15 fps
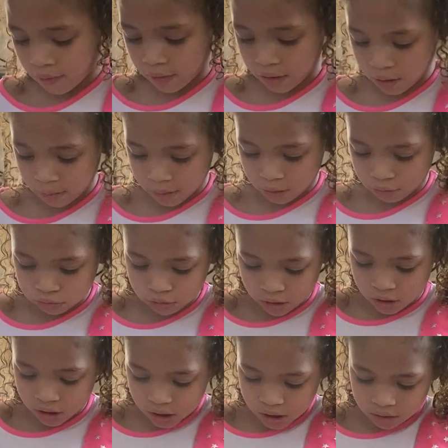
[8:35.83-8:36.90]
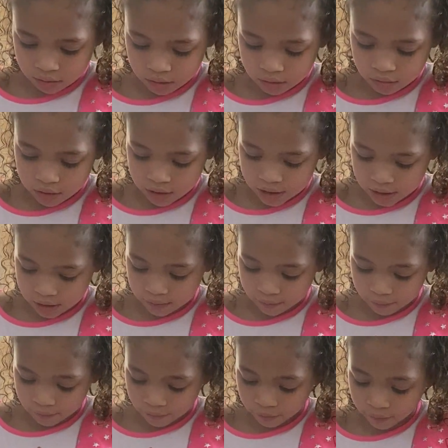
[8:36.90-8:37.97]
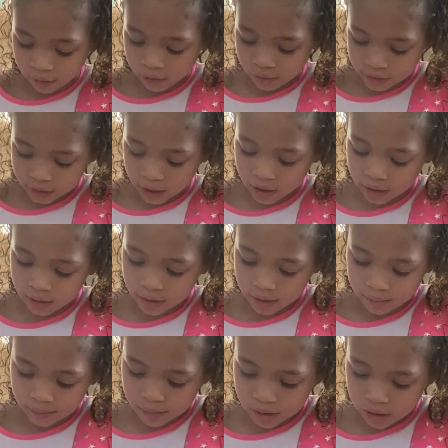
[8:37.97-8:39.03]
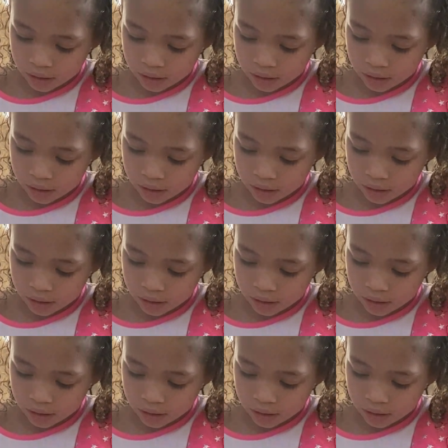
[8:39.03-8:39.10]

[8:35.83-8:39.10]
First, let me open these so you can see the little thing like that.